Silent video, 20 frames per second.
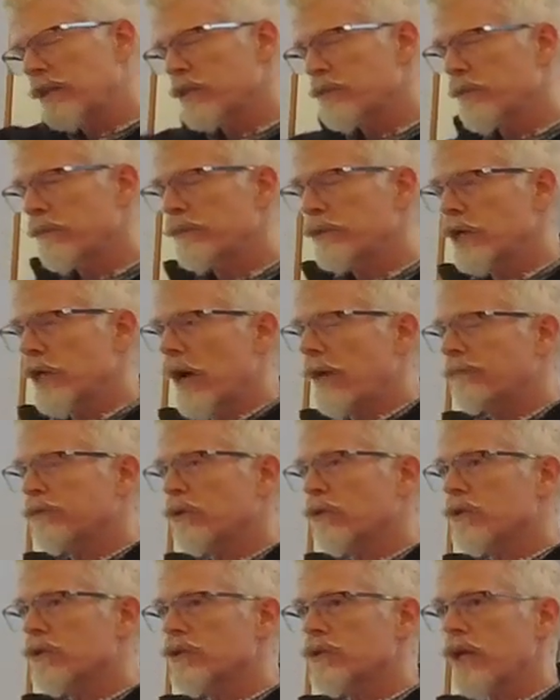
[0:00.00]
this
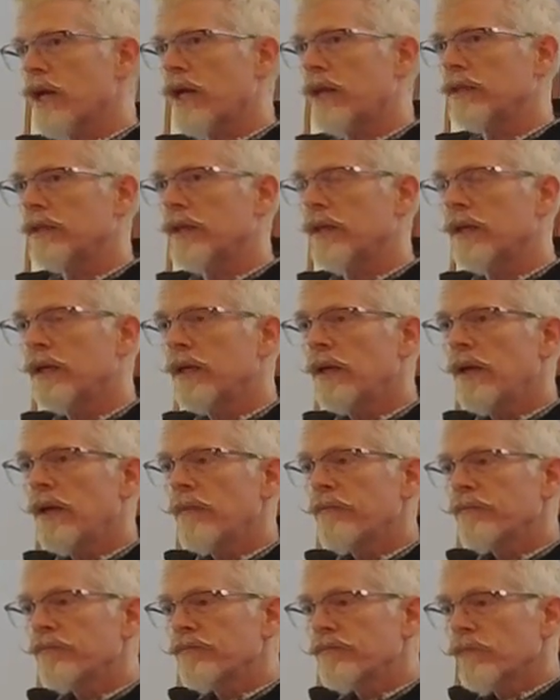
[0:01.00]
chapter was saying that
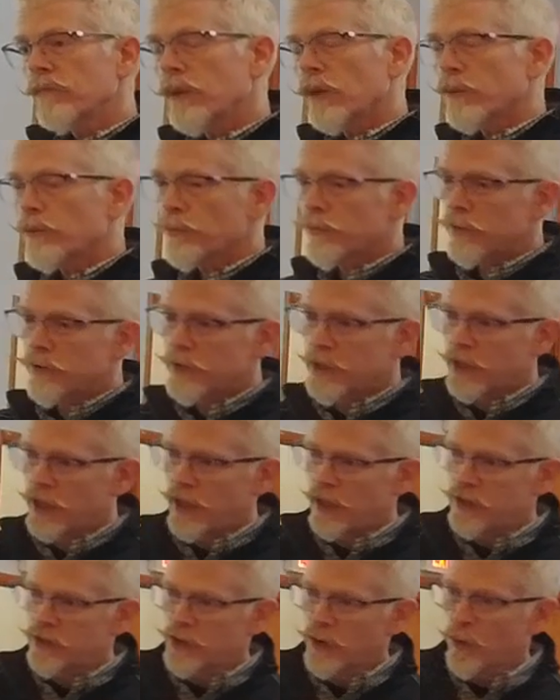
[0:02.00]

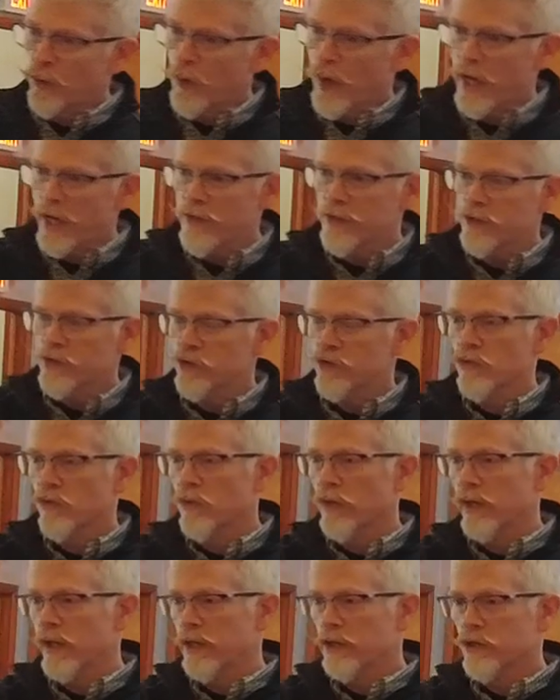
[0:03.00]
the, the way the
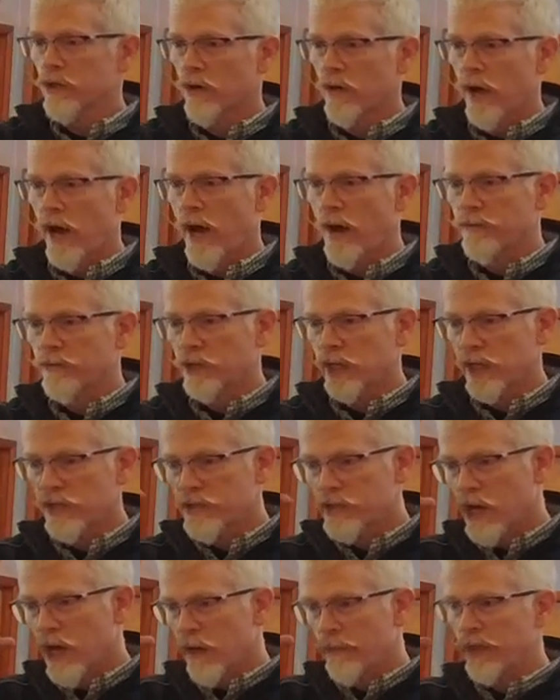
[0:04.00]
story is crafted,
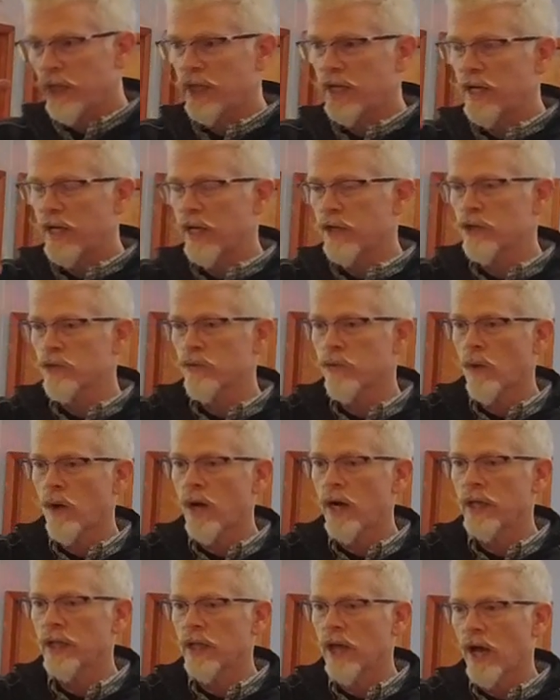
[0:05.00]
he's coming in at
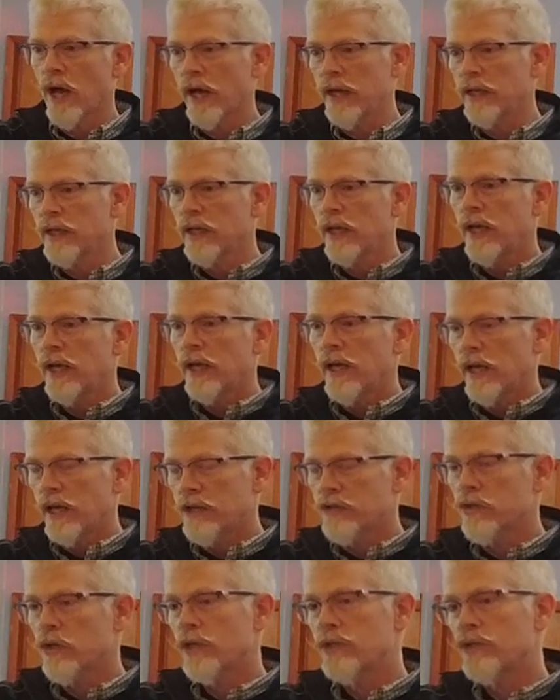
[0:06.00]
twilight.
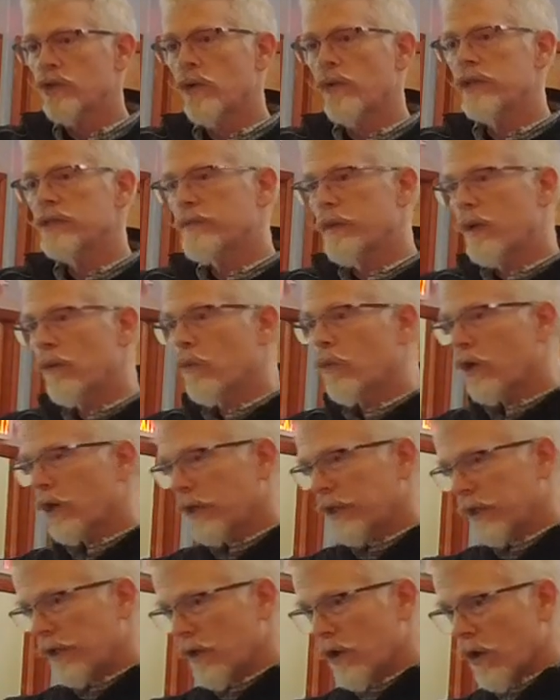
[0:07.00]
It's as though he's been
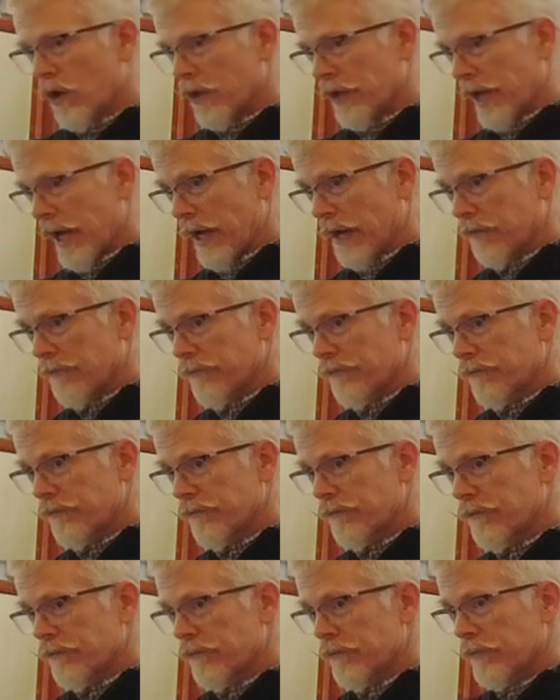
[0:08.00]
working all day.
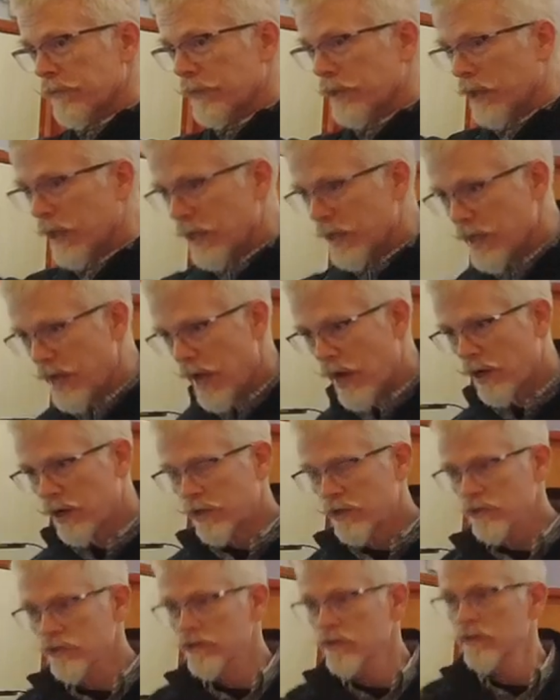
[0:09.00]
And now
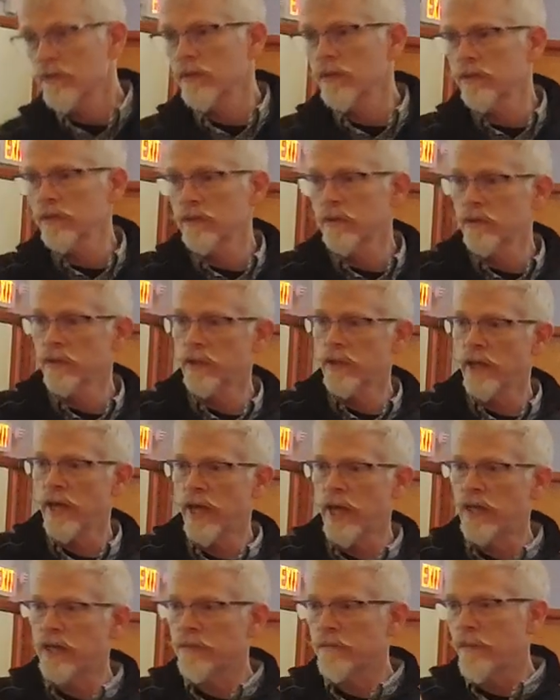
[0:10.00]
he's
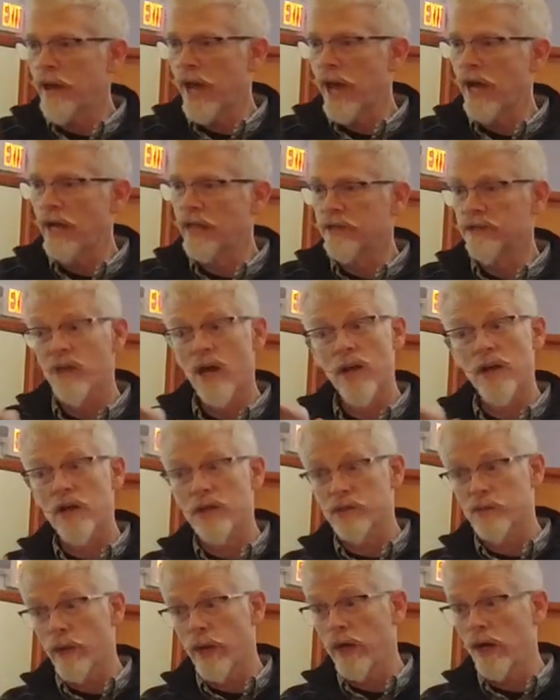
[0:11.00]
heading back. He's not on
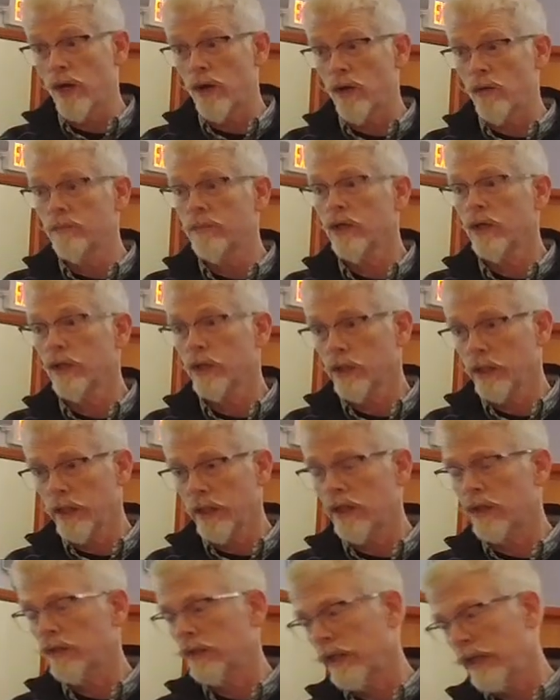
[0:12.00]
his way home,
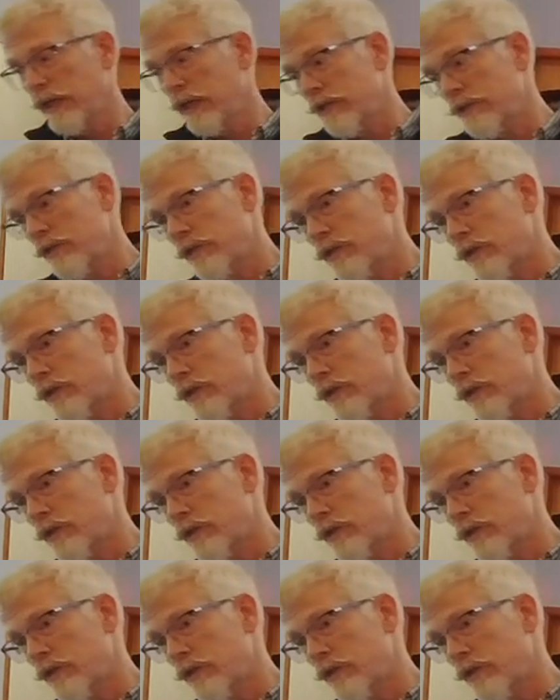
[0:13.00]
clearly, because he